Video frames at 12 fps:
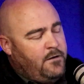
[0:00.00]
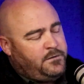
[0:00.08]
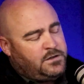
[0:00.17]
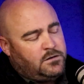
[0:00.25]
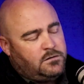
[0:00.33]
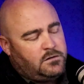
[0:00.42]

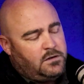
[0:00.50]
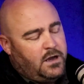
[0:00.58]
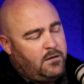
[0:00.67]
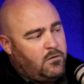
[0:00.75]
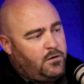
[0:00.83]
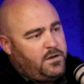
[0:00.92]
So I
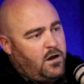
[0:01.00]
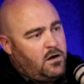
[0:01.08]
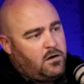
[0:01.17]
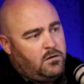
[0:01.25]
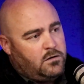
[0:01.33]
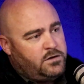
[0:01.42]
wrote the
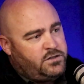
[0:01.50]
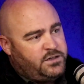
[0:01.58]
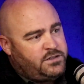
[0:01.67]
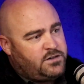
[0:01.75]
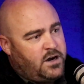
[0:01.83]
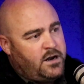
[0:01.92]
article to
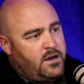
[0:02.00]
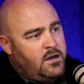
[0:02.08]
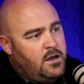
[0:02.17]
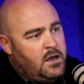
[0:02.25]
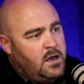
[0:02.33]
just try to